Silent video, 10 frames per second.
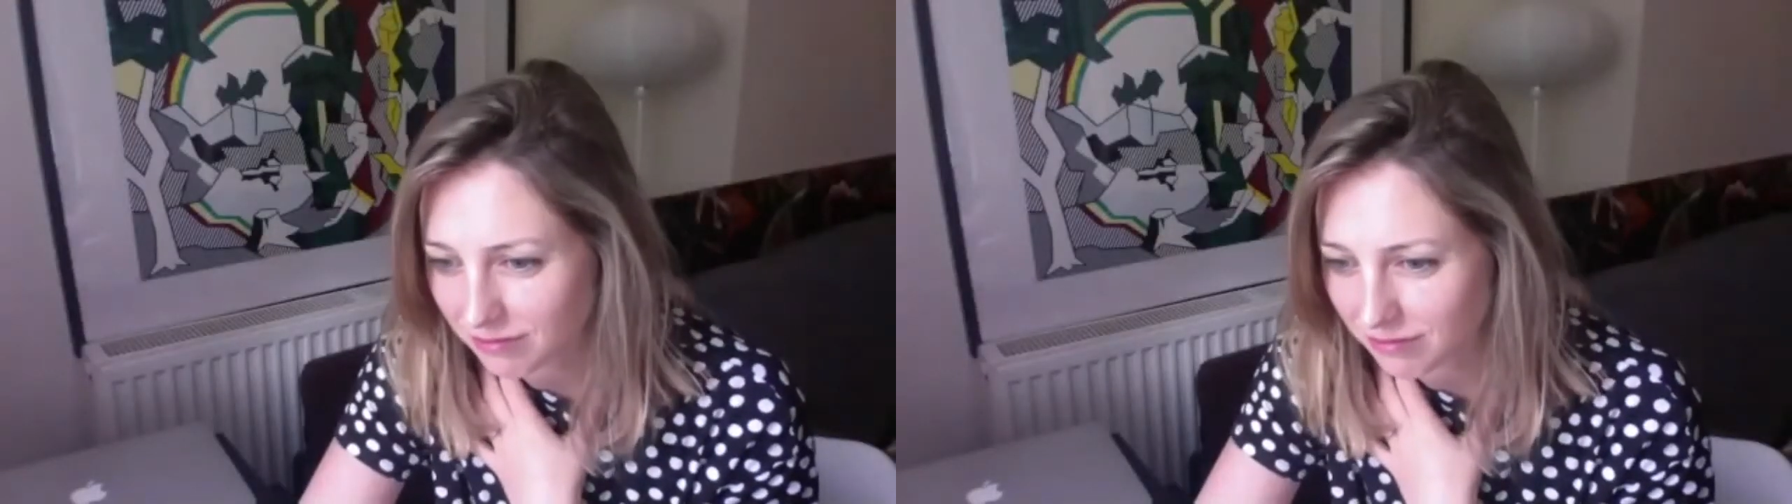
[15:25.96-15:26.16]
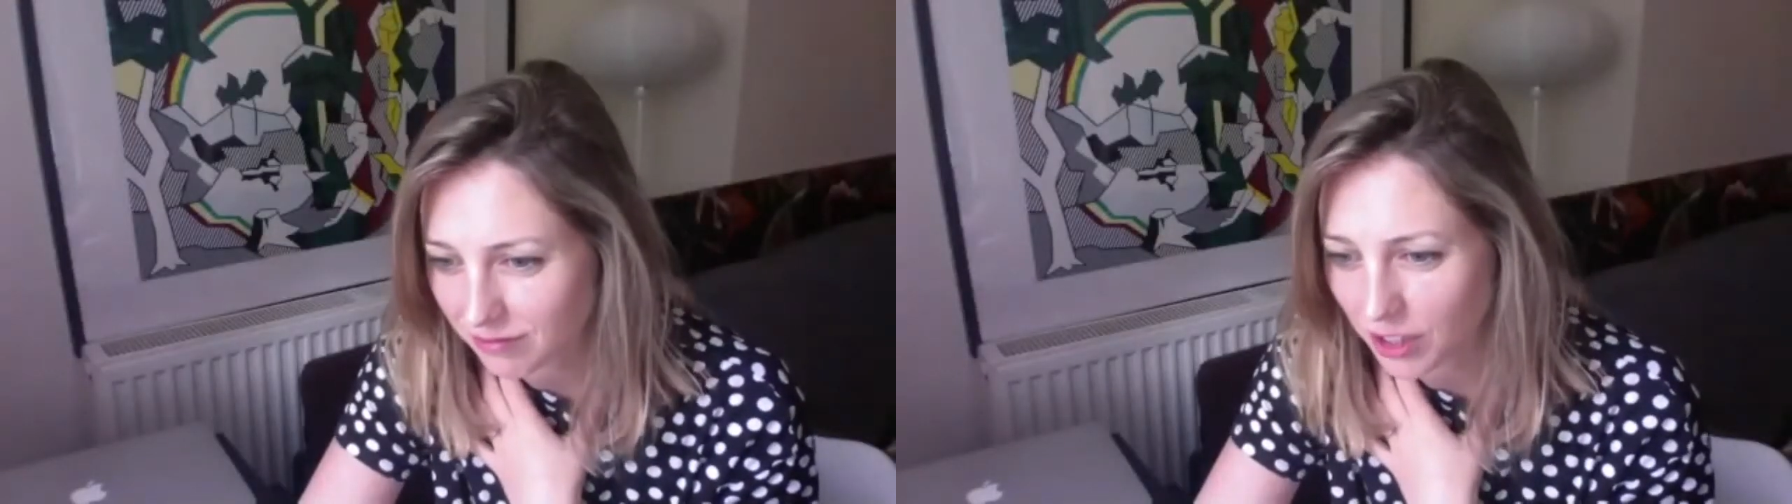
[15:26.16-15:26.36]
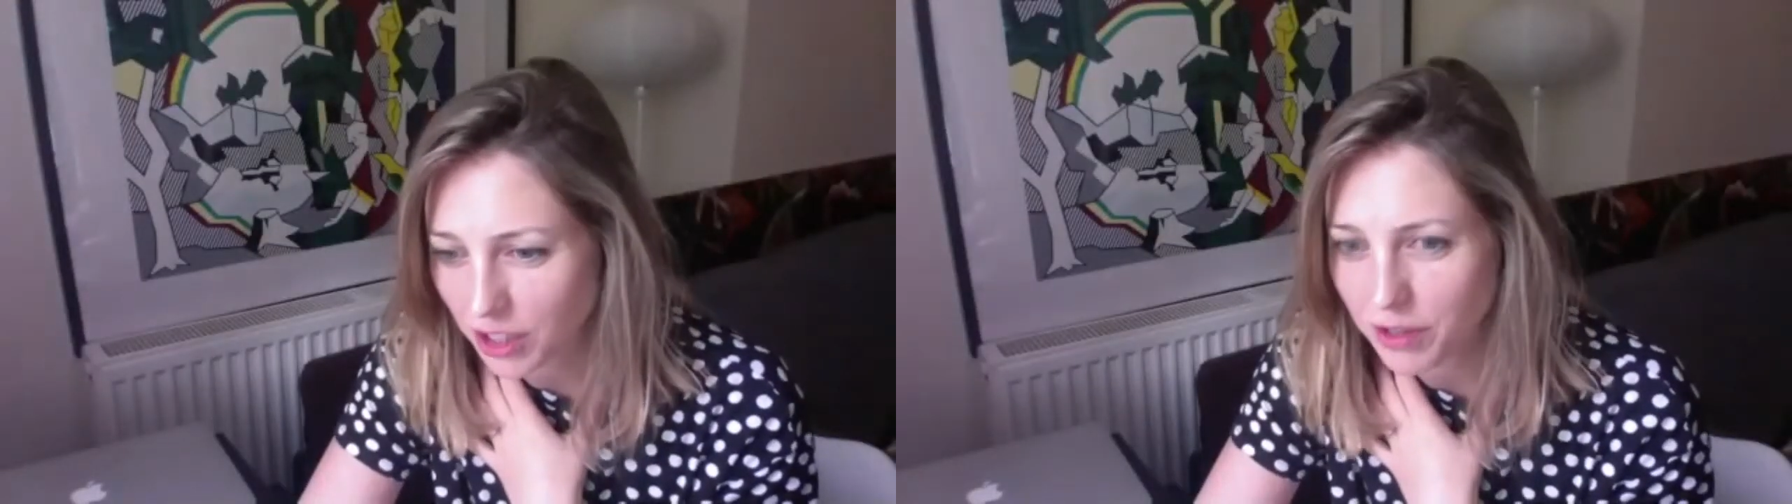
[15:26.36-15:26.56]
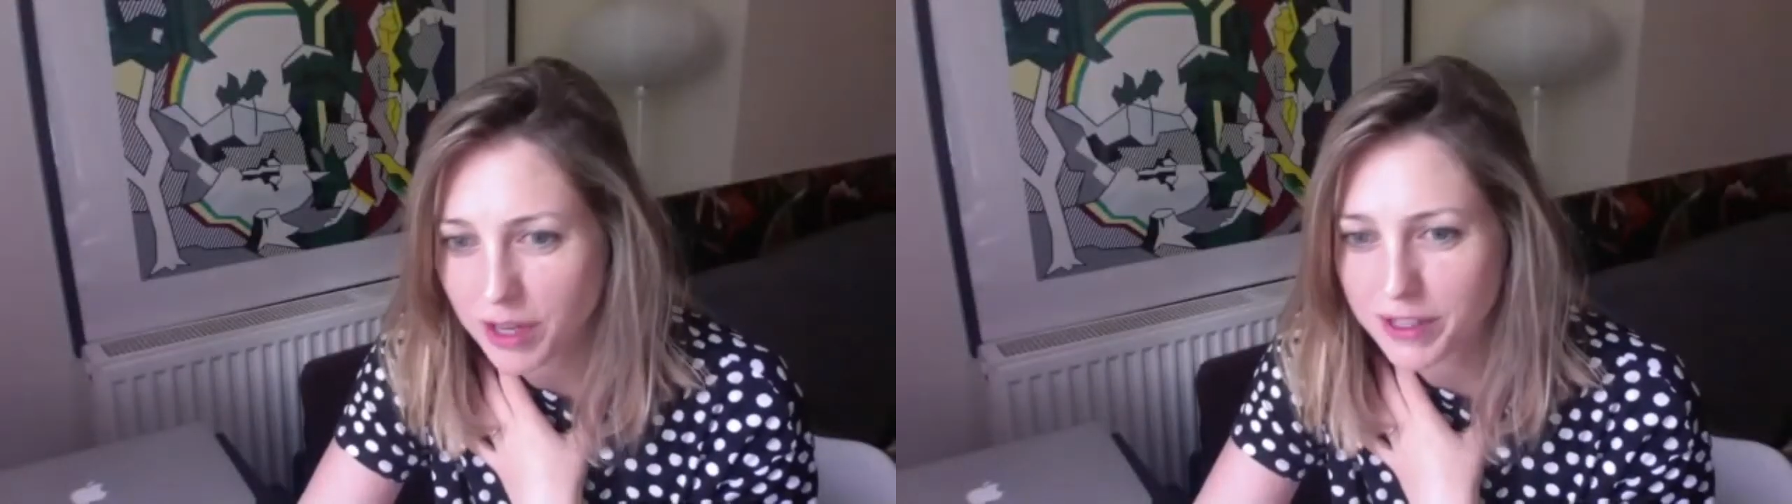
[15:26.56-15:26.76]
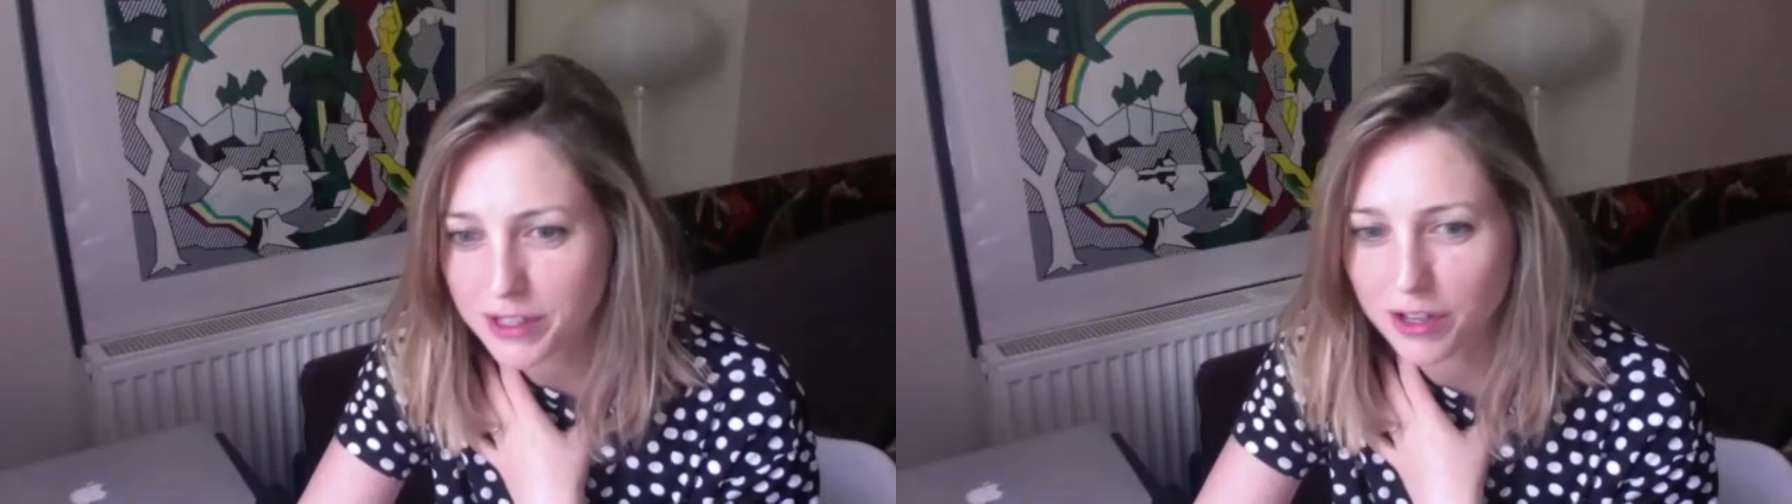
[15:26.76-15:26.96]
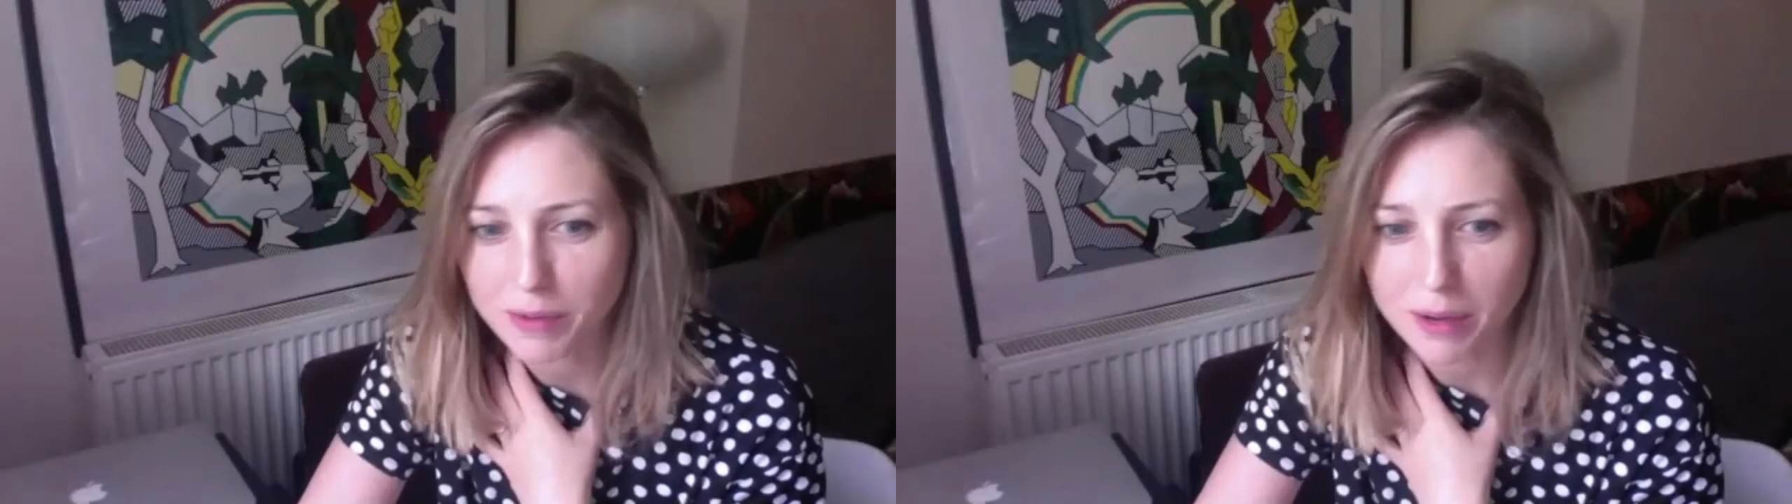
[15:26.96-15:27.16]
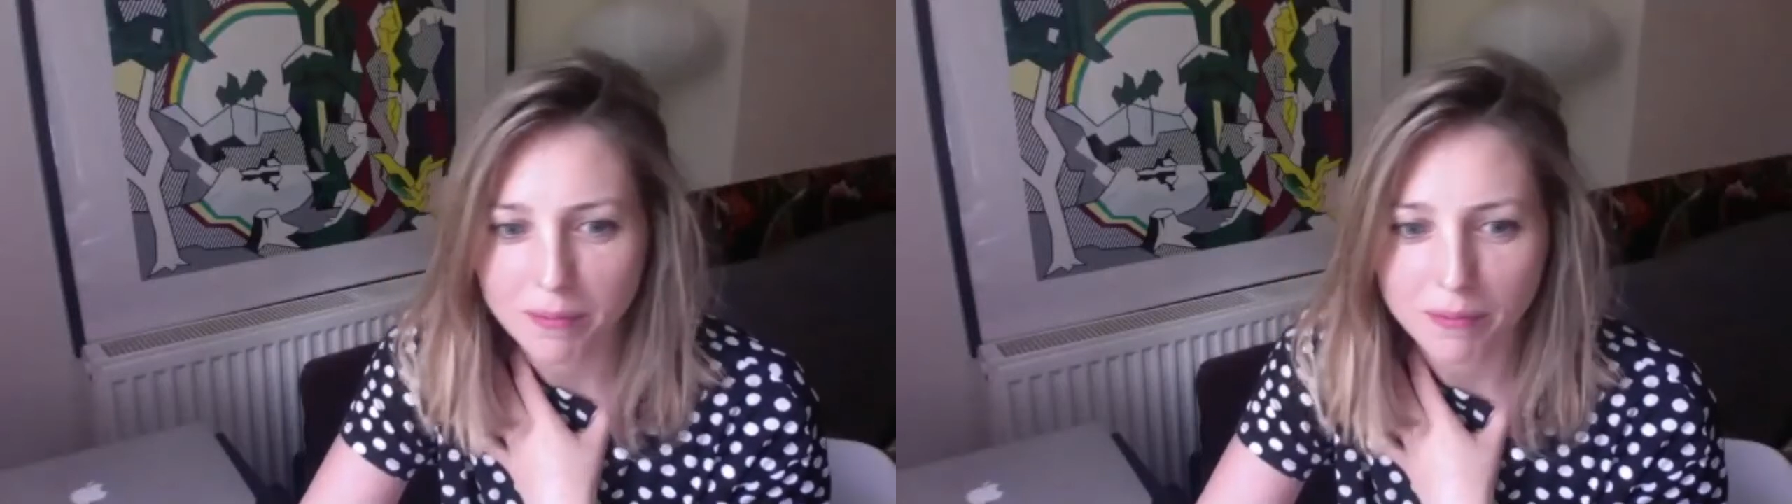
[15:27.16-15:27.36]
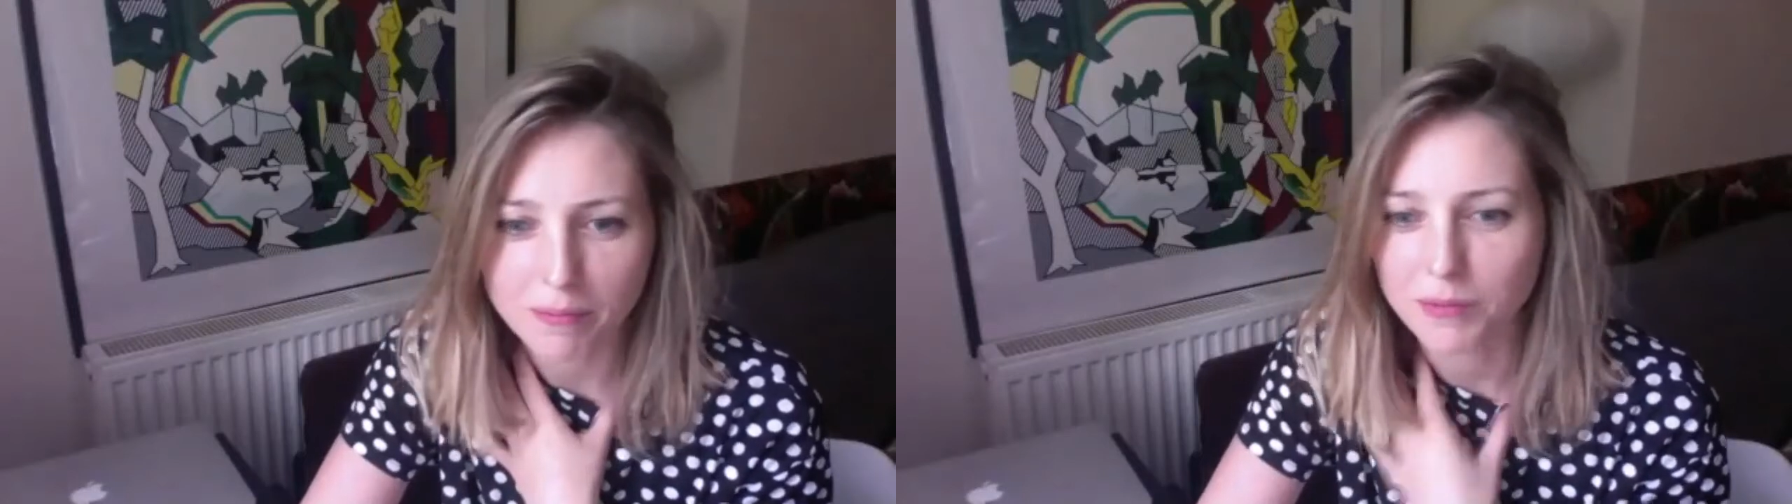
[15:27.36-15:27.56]
Can you hear me? So
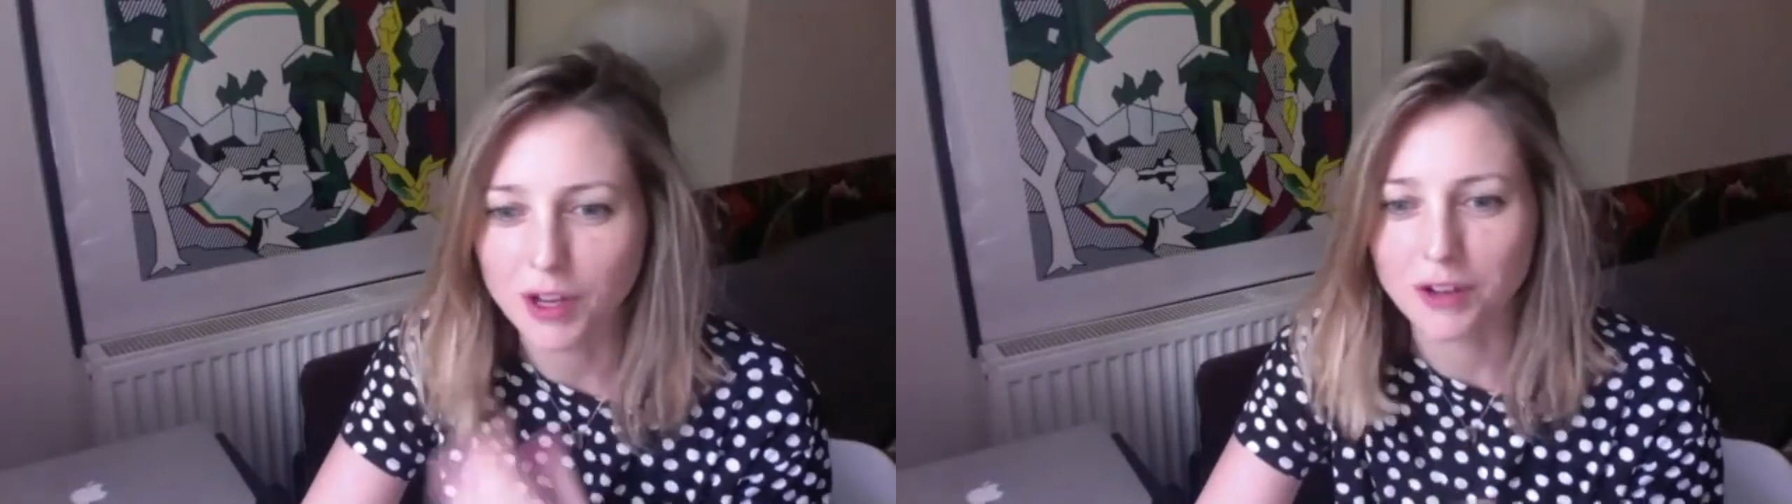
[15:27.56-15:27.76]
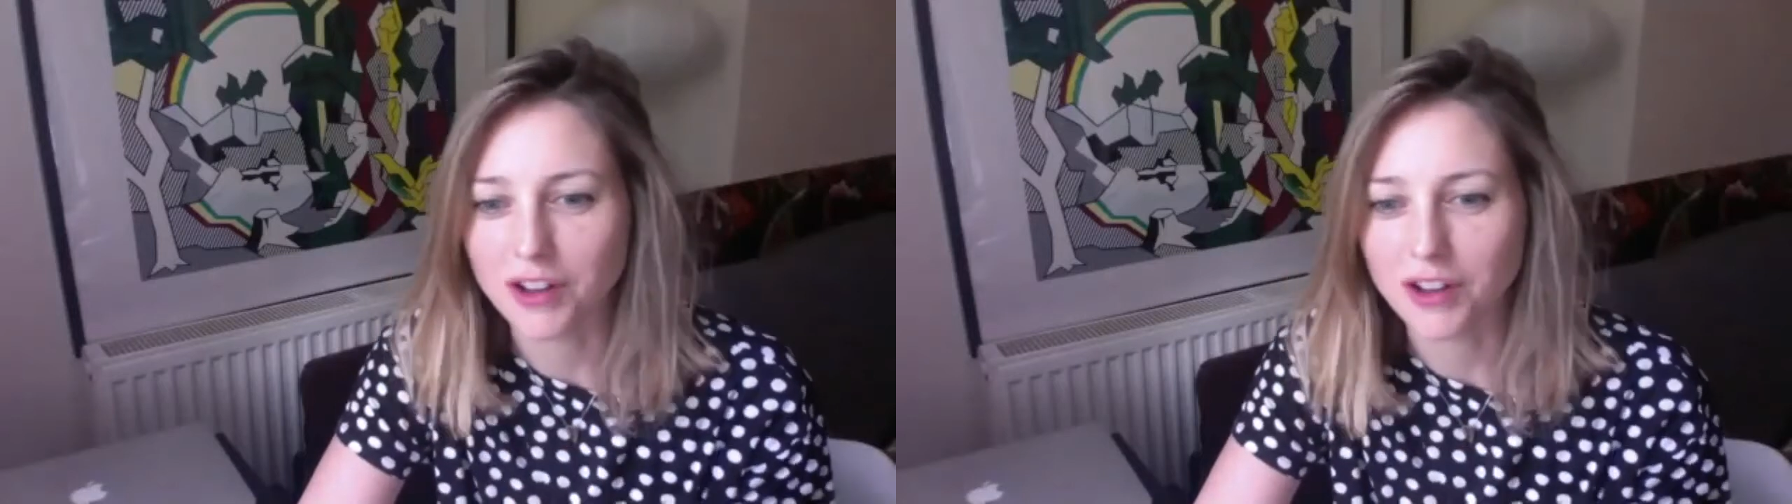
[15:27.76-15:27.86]
no.